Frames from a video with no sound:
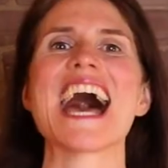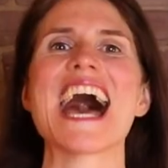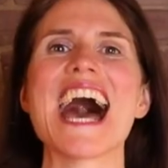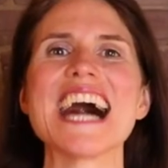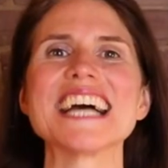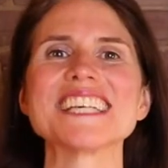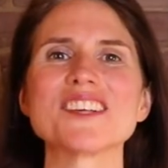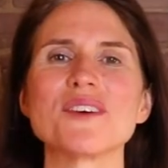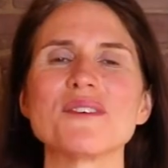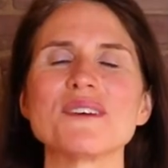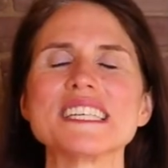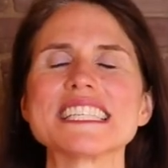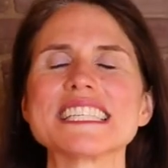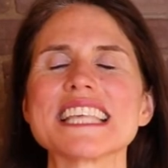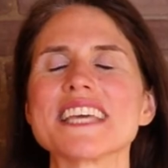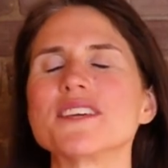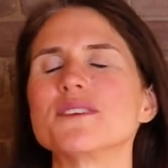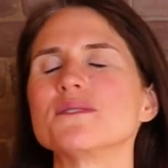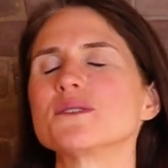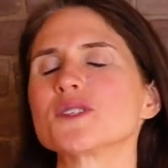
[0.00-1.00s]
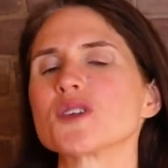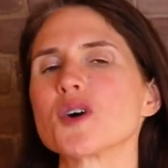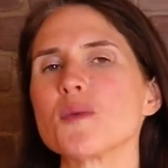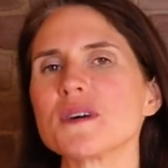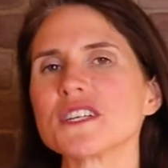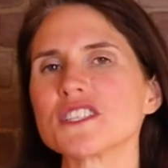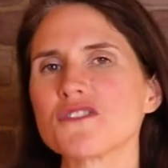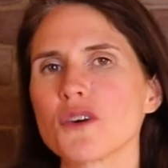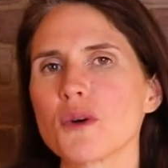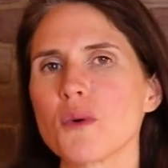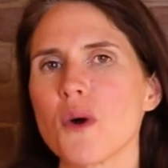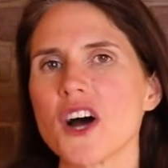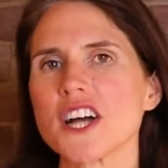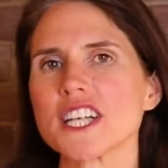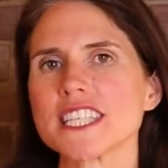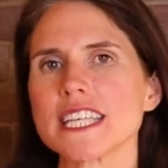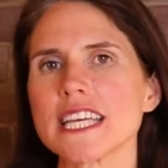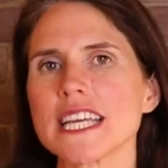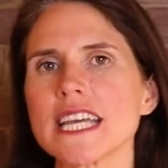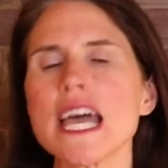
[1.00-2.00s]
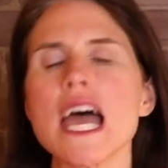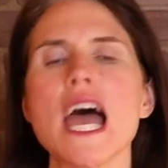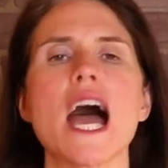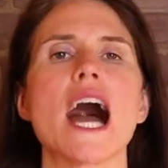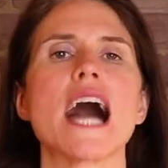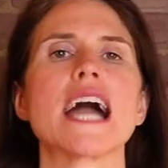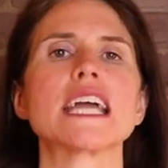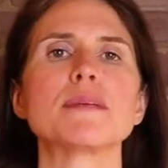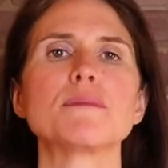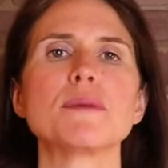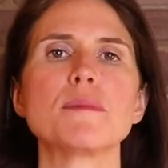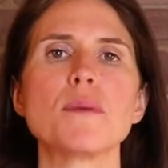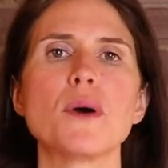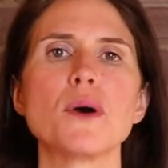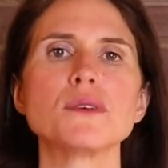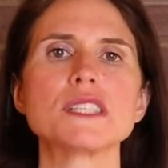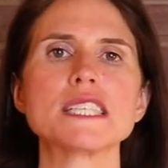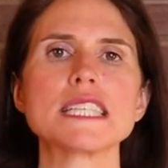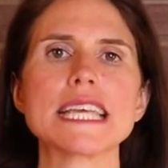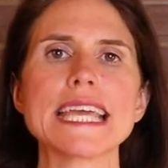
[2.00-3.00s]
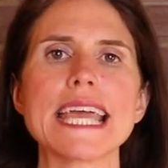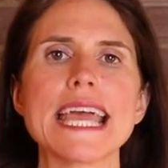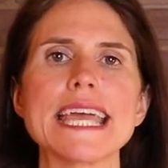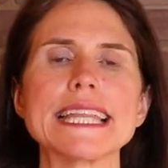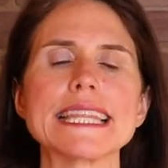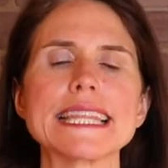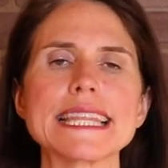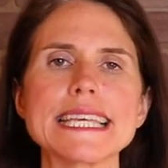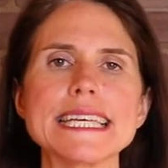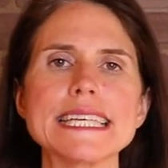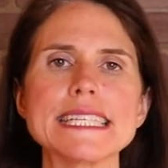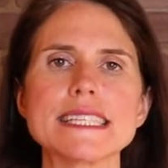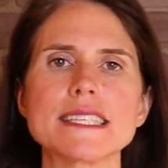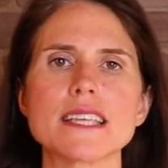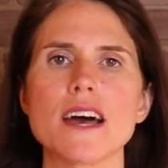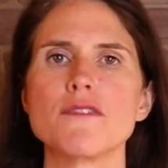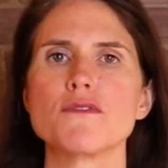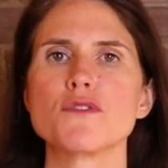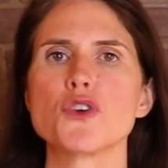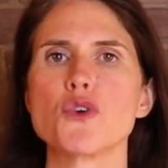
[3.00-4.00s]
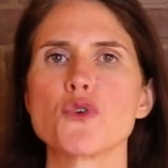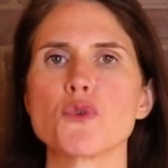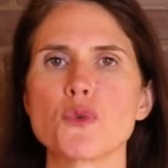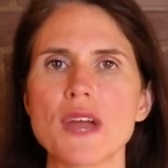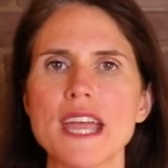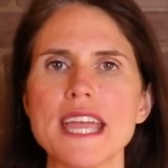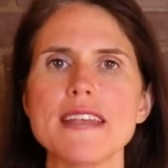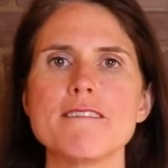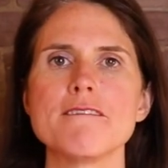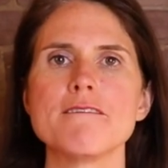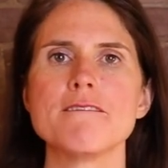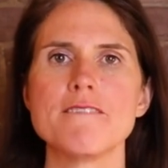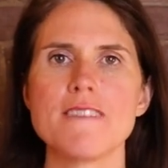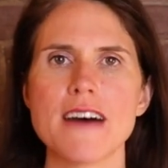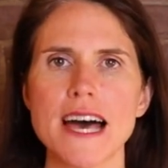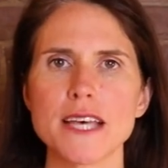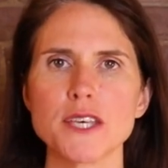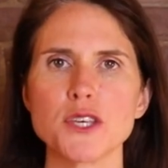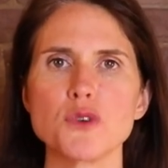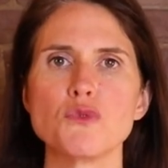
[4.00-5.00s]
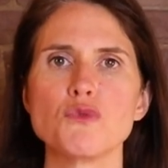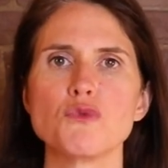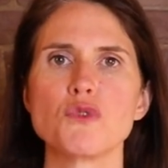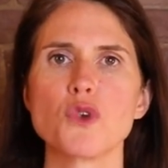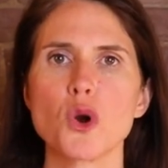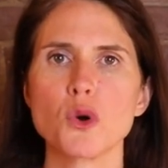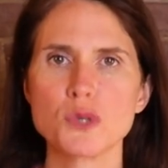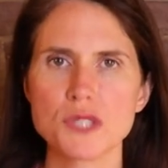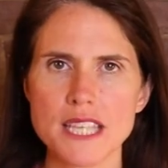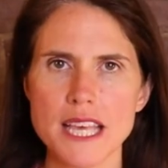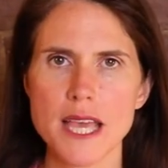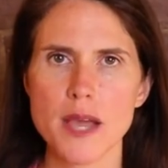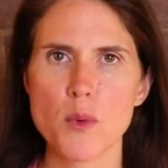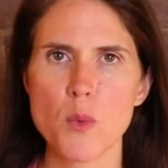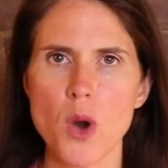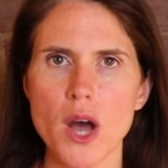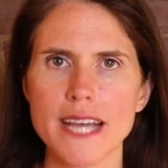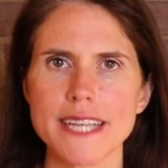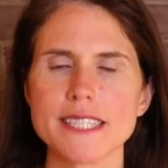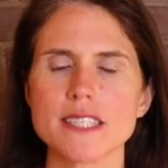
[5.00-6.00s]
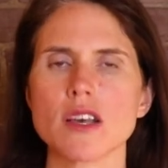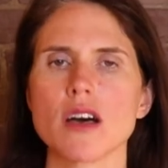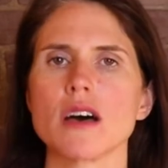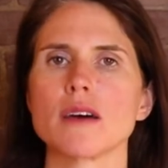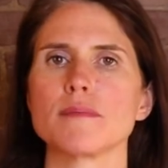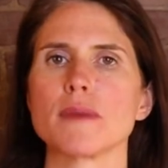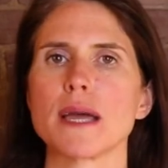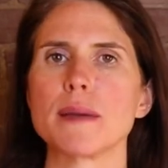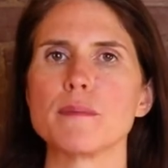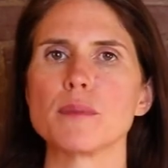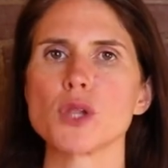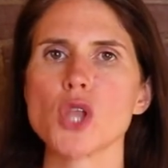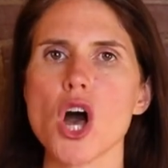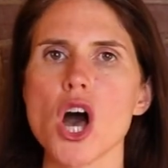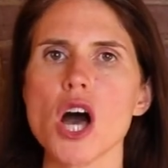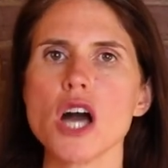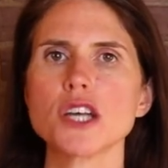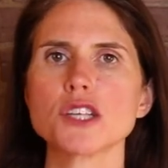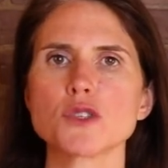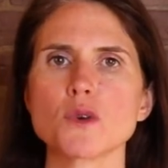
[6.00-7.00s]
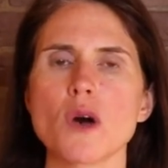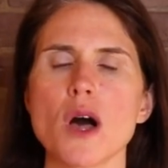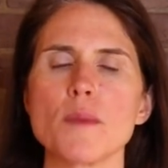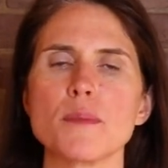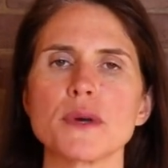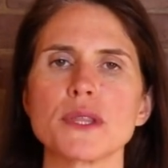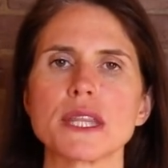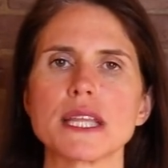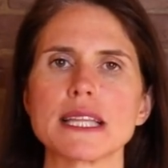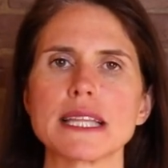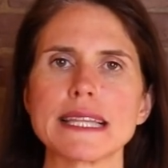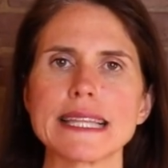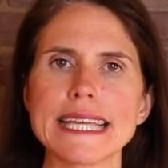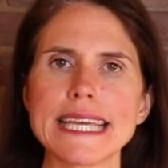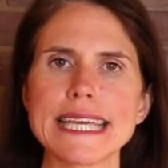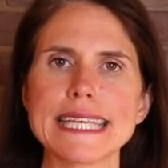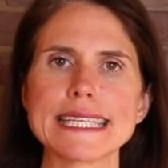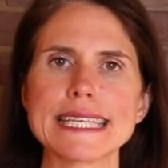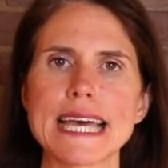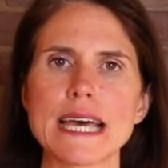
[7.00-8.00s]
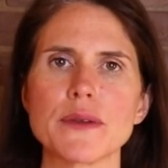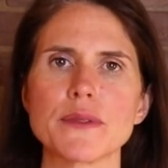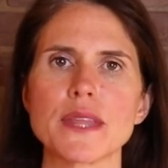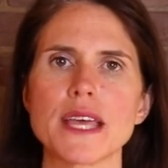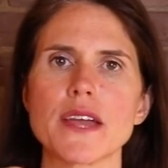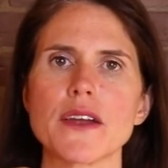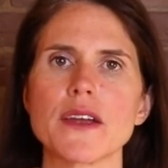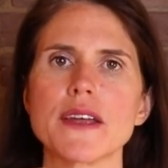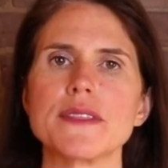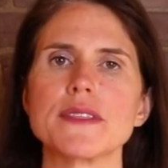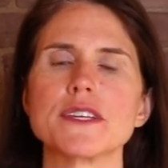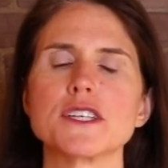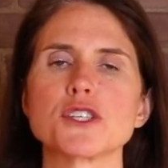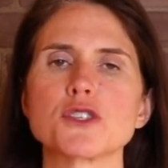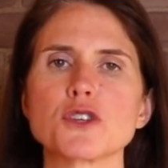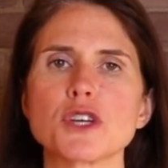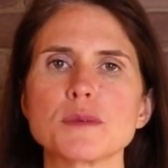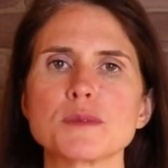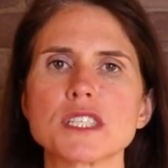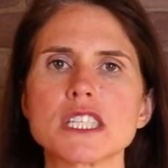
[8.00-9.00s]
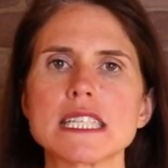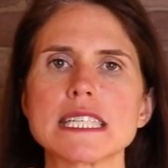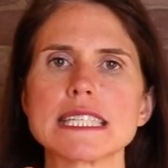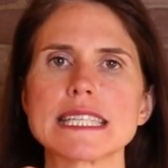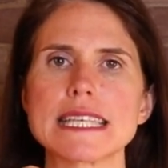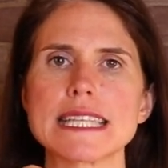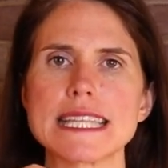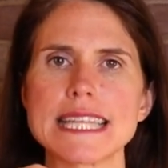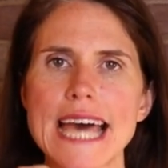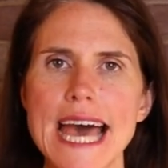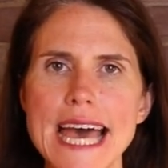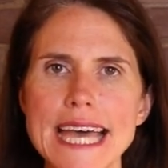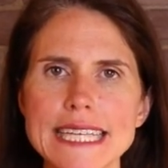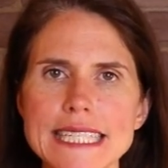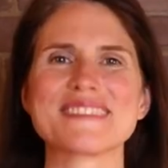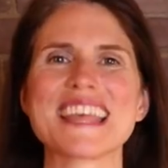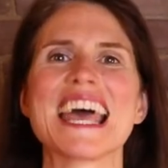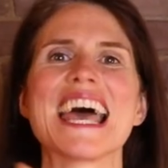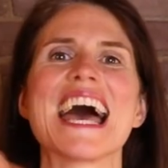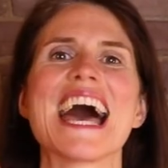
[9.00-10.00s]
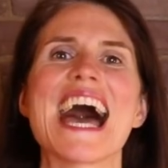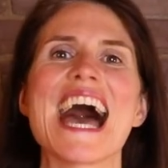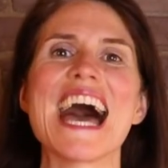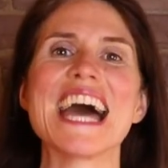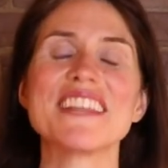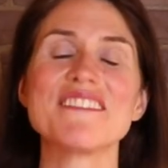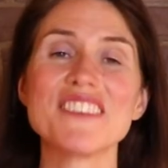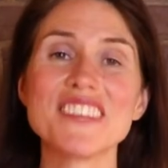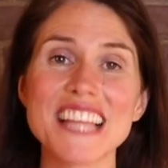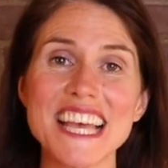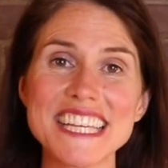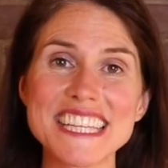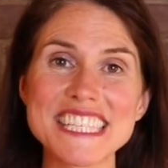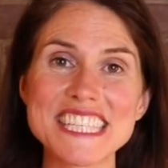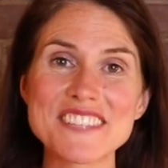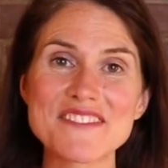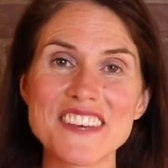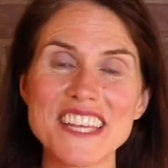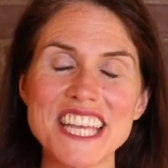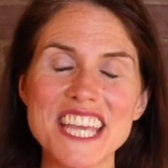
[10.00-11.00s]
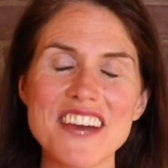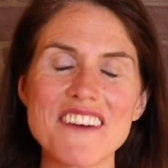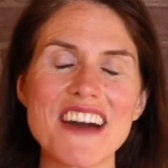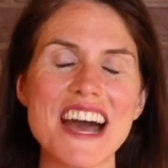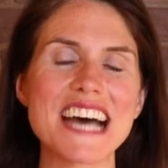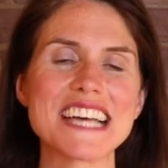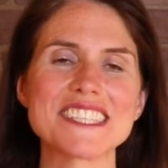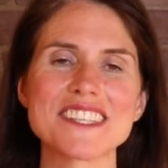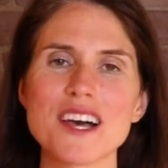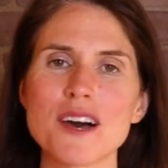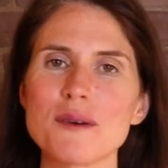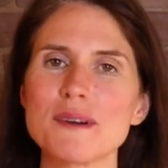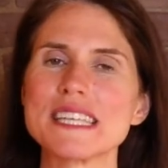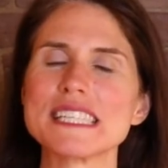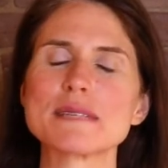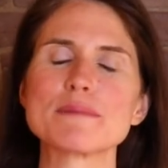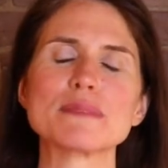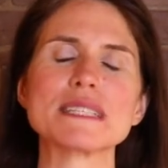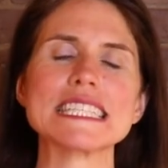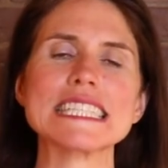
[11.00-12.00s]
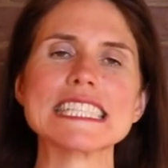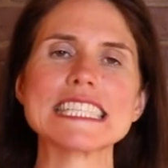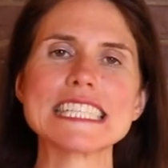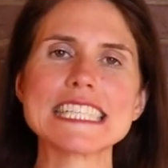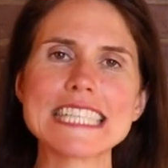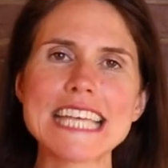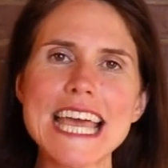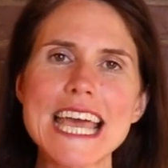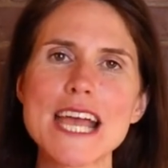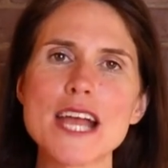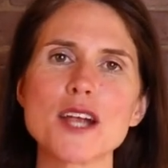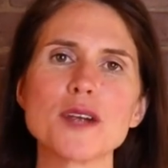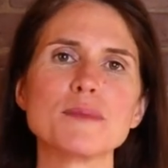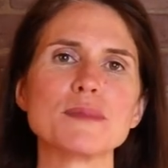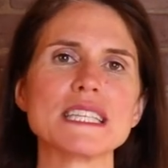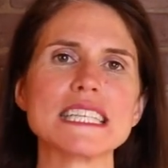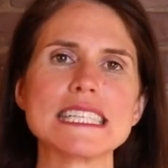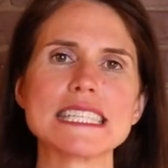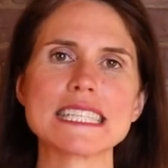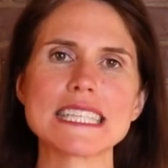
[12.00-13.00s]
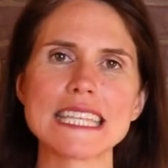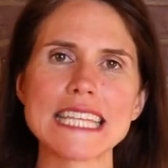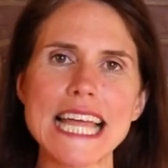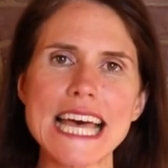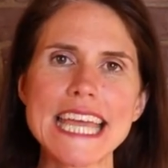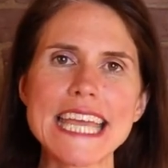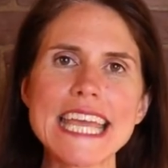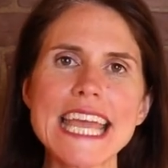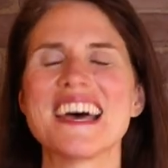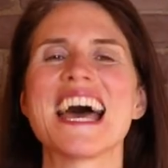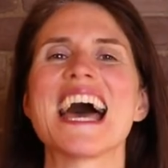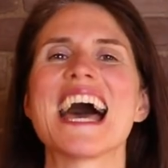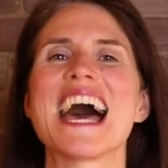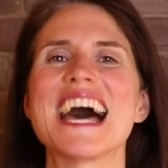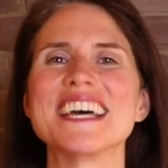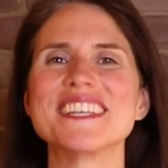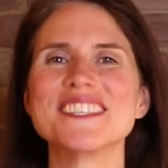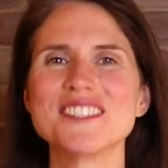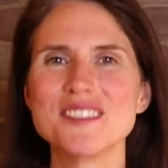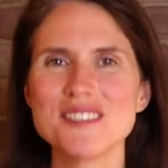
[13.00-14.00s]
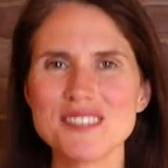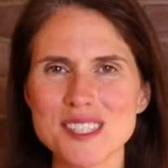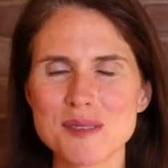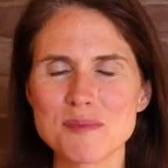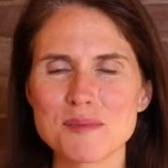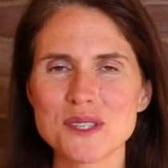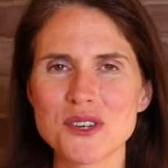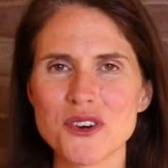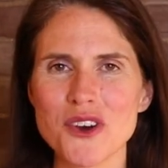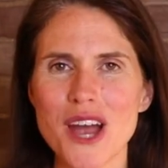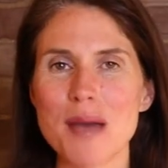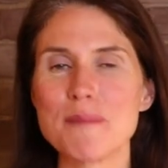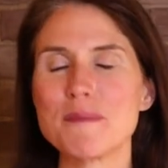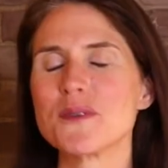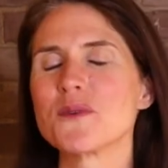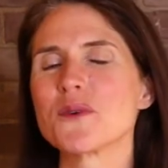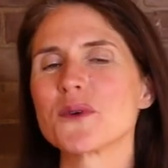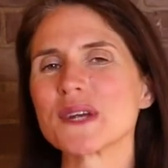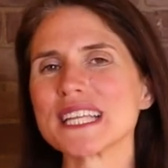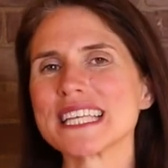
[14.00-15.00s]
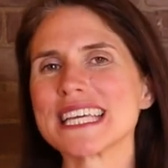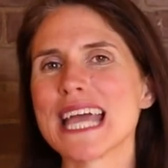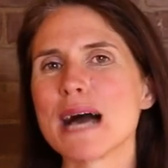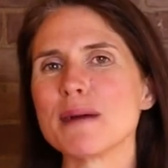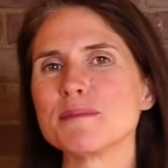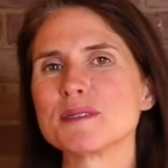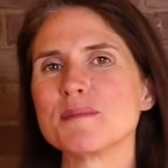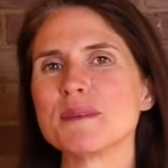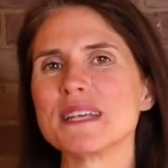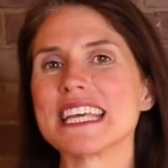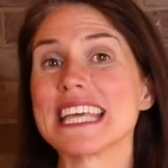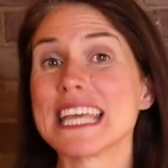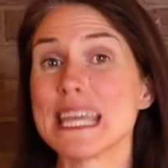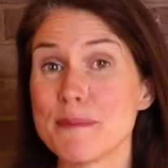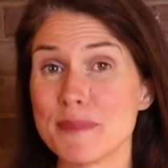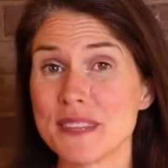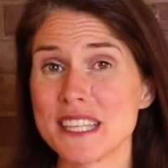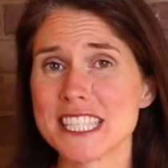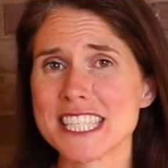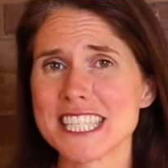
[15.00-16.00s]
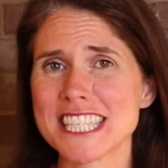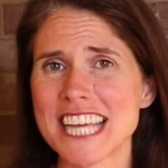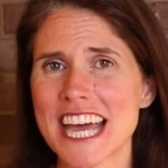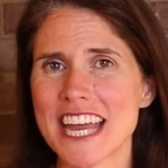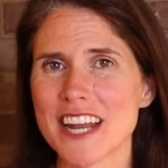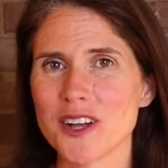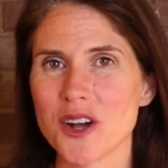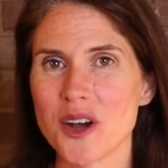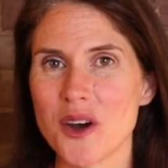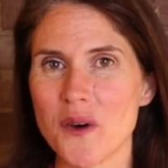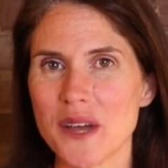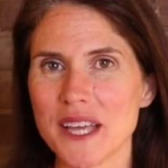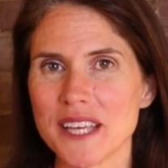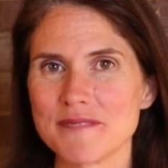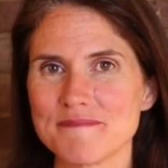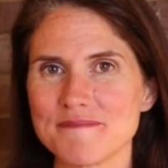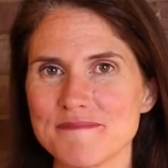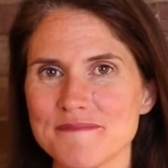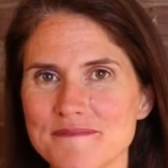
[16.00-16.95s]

As always, thank you so much for watching. I'm gonna be posting a list of great value rosé wines on my blog, so I'll put the link down there in the description to that. And if you like this video, as always, please share, please like, and do subscribe. It really helps me to keep this channel going.